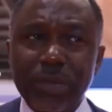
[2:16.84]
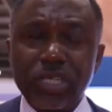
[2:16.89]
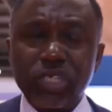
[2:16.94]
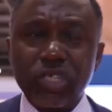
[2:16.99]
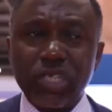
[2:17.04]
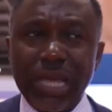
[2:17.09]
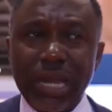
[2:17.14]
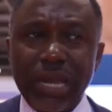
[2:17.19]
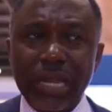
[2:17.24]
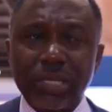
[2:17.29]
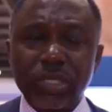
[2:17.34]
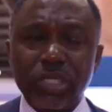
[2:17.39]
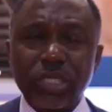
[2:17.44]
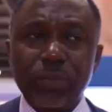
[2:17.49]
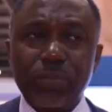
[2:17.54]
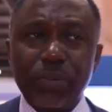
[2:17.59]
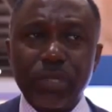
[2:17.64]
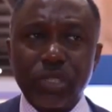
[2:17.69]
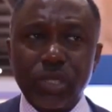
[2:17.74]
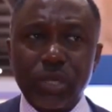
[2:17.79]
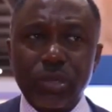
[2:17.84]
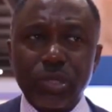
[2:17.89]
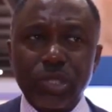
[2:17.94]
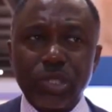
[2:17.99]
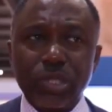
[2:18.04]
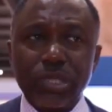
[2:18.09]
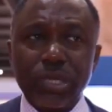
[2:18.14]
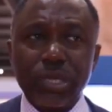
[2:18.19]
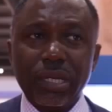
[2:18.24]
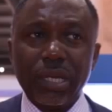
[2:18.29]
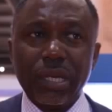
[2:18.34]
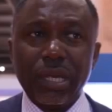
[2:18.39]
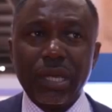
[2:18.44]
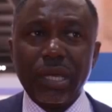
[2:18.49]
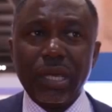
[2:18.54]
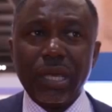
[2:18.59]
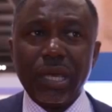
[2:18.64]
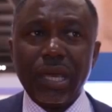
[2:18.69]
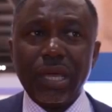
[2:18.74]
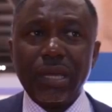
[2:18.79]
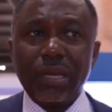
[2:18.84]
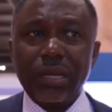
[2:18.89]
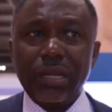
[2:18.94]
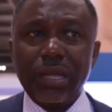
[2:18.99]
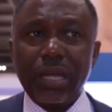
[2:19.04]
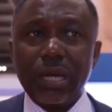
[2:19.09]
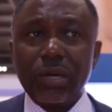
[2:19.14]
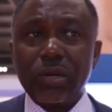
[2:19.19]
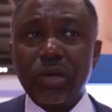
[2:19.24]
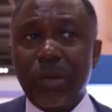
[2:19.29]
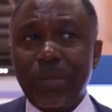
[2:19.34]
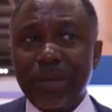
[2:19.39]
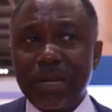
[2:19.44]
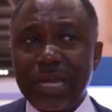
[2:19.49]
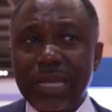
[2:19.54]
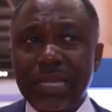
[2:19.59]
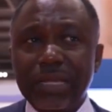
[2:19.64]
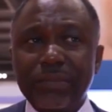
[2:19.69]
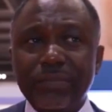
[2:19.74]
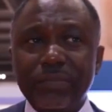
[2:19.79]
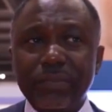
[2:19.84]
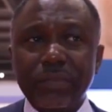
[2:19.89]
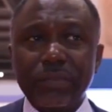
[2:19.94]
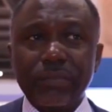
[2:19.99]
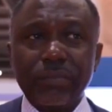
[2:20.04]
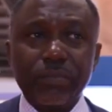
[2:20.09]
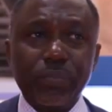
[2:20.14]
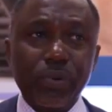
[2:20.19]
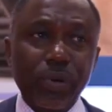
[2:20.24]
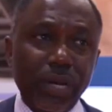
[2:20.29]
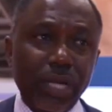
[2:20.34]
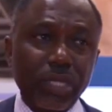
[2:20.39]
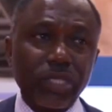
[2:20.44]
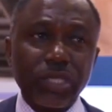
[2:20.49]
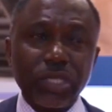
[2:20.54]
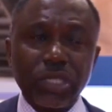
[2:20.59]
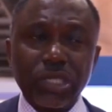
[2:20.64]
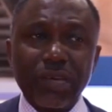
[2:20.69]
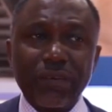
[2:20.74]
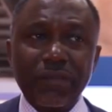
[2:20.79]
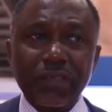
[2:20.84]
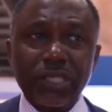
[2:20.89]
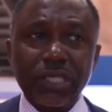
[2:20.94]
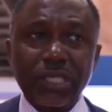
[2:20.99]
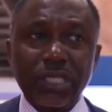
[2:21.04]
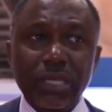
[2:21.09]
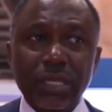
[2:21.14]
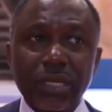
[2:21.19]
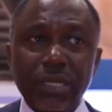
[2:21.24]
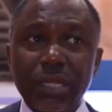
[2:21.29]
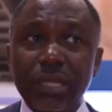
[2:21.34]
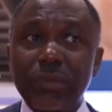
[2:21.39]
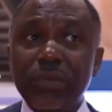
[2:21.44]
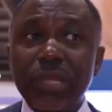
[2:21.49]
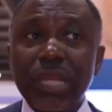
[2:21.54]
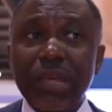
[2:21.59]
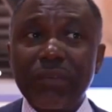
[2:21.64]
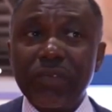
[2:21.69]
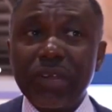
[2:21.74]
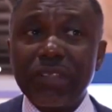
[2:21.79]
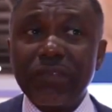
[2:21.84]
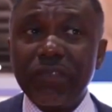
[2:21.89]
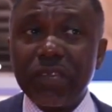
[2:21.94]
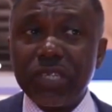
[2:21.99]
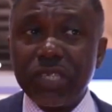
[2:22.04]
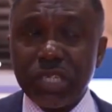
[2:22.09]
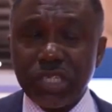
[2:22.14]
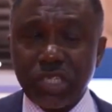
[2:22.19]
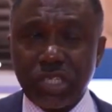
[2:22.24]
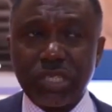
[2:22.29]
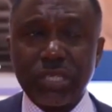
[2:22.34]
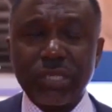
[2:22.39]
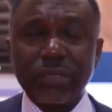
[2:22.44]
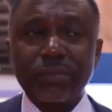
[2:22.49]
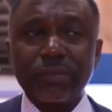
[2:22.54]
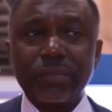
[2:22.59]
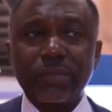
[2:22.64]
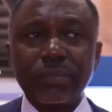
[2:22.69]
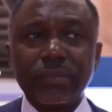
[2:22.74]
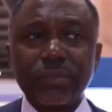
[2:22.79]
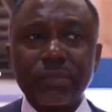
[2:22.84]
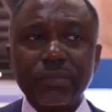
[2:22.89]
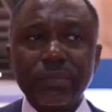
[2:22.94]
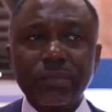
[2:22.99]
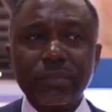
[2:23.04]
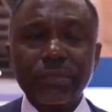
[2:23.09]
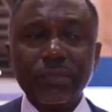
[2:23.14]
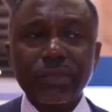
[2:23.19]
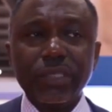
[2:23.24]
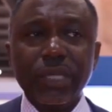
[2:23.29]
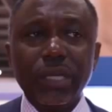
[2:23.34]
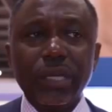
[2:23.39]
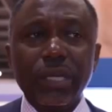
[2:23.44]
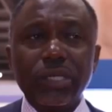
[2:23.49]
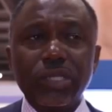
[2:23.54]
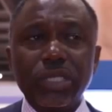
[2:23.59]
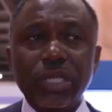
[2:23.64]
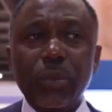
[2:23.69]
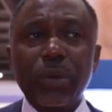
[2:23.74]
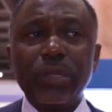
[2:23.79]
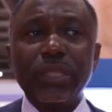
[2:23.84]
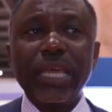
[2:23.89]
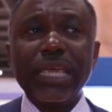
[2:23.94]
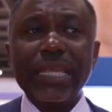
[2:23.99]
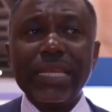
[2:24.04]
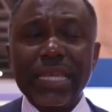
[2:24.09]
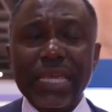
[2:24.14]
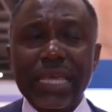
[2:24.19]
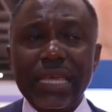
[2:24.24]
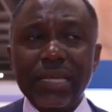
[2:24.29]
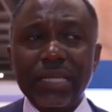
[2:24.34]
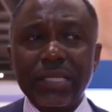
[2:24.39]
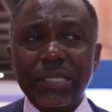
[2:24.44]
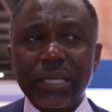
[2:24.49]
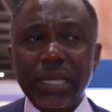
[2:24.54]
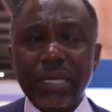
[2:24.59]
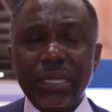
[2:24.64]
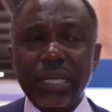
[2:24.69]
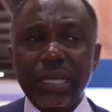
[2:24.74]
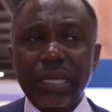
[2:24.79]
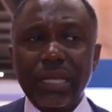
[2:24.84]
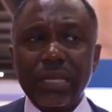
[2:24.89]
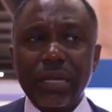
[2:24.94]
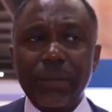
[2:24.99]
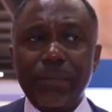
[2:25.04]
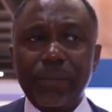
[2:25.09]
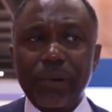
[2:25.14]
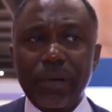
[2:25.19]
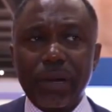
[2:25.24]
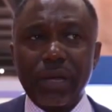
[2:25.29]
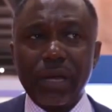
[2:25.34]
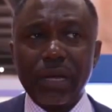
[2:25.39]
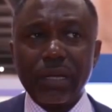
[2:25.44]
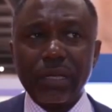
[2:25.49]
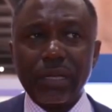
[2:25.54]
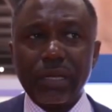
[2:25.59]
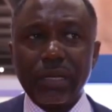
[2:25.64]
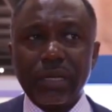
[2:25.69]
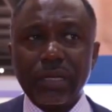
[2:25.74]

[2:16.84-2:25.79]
are being challenged to produce and accommodate products and services that were never envisaged. So what they need is they need a product